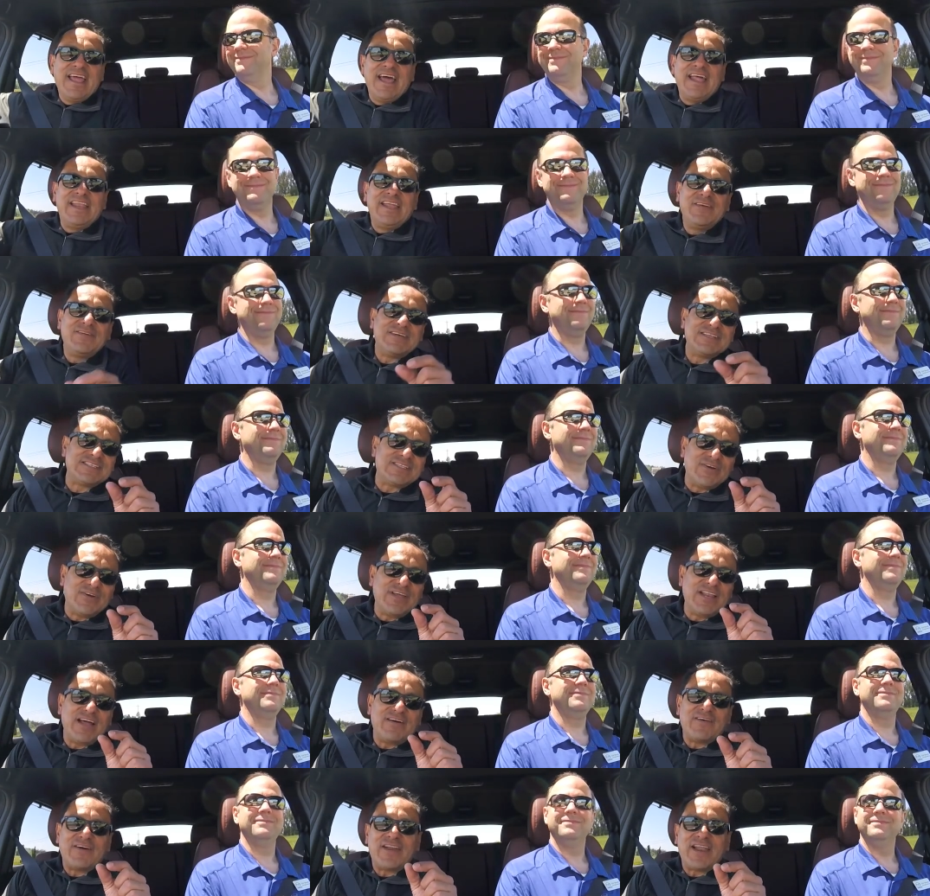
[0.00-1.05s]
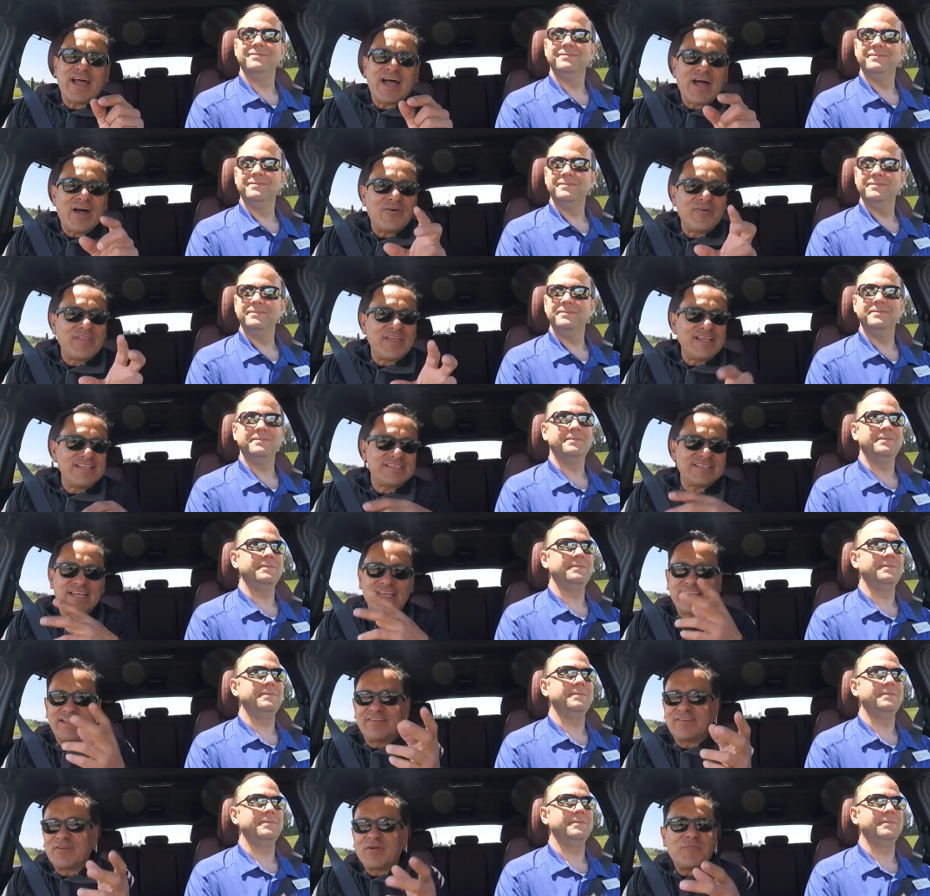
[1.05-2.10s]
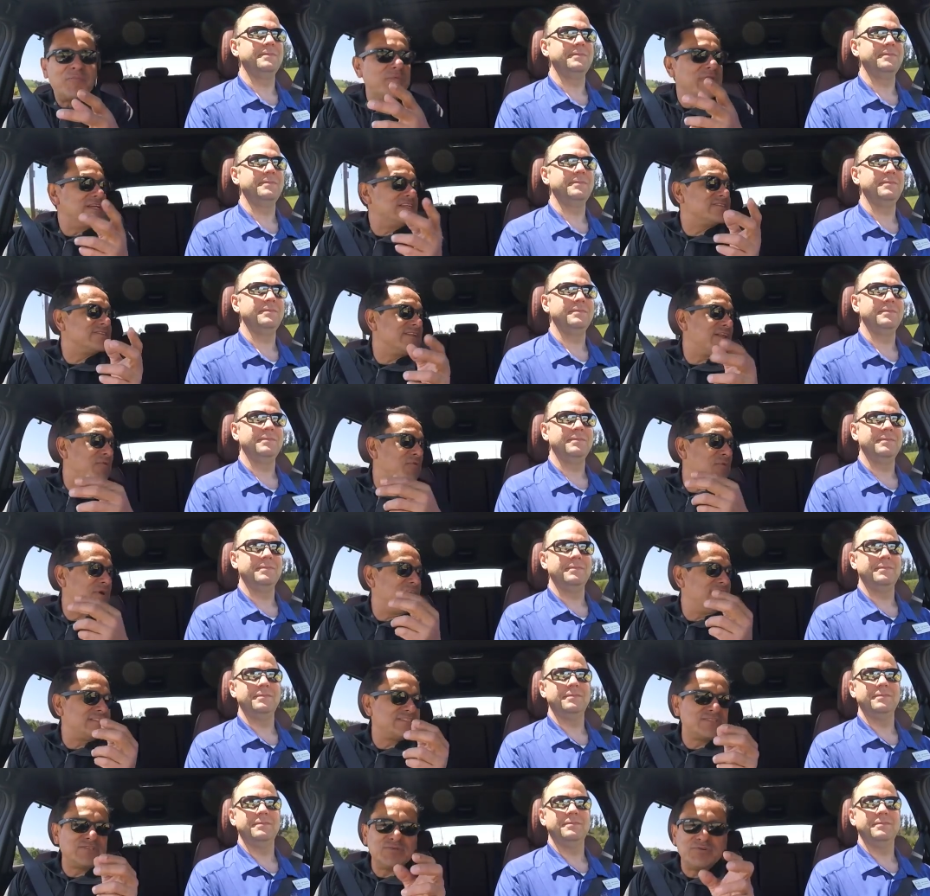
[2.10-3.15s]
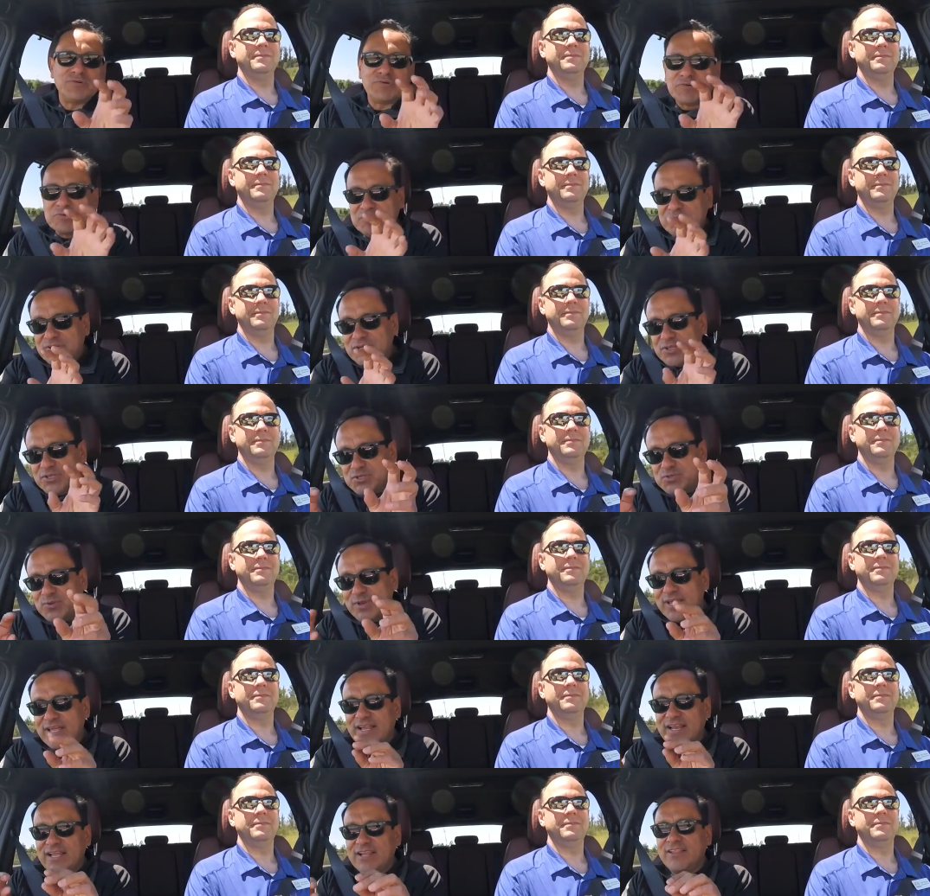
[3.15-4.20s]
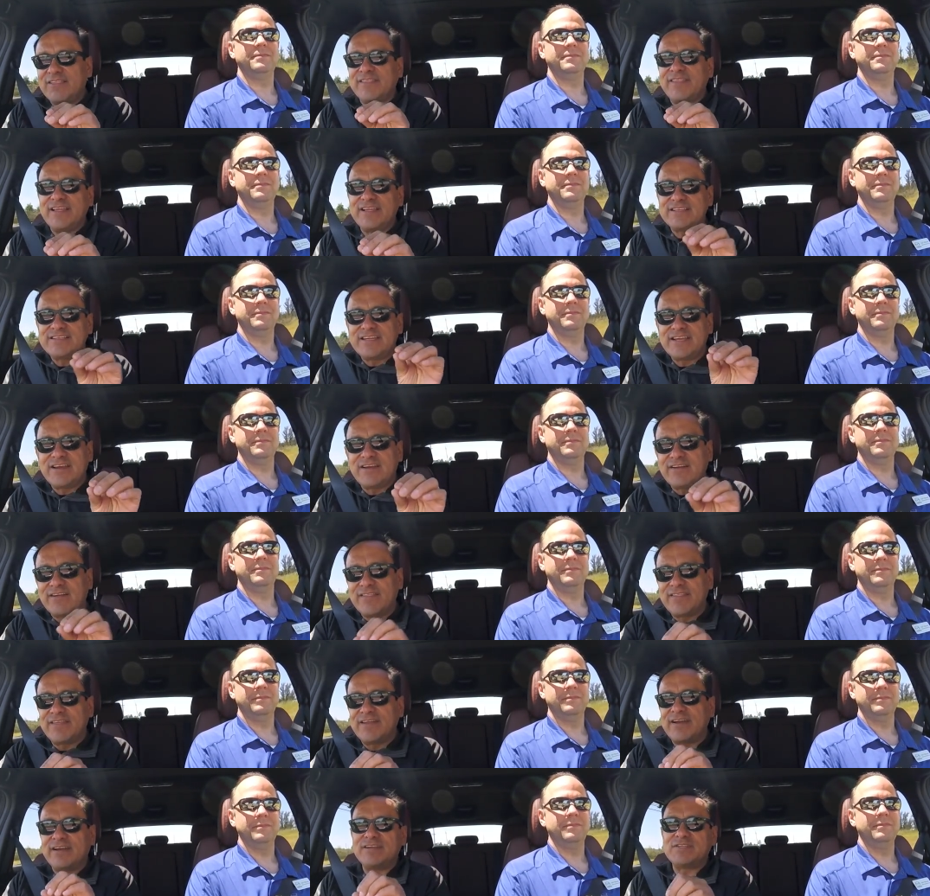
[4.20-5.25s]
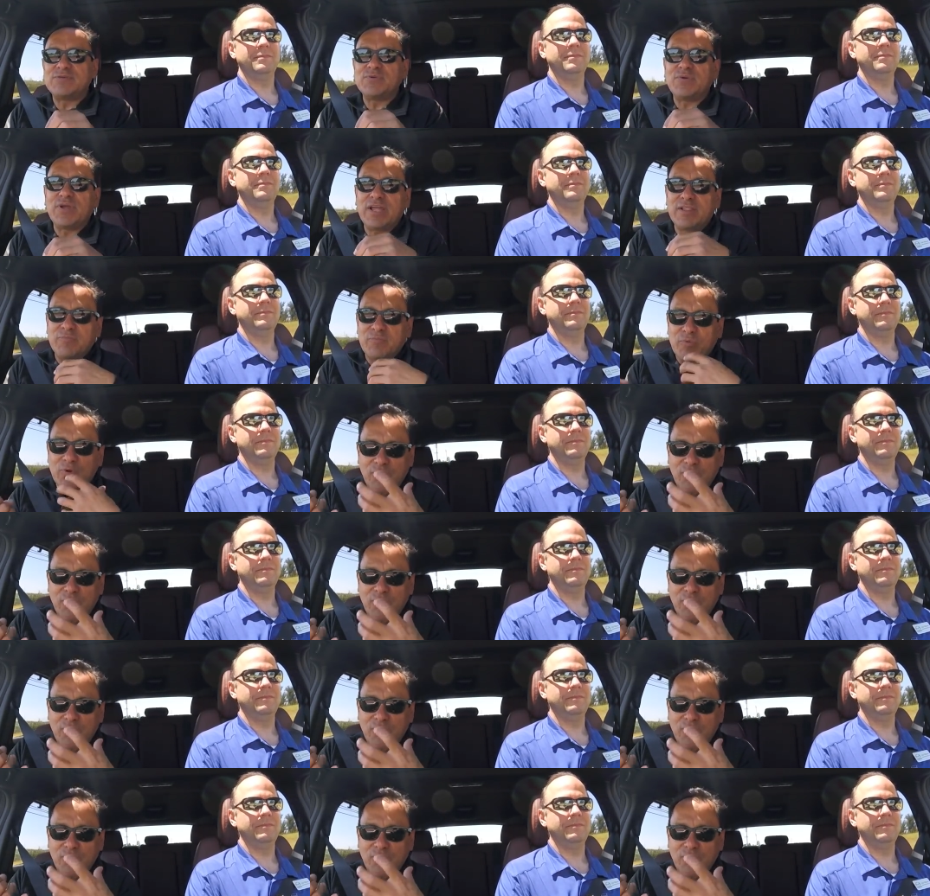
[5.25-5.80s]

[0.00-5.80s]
Speaker 1: And he was talking about how they take unconventional ways to tweak a little things here and there to get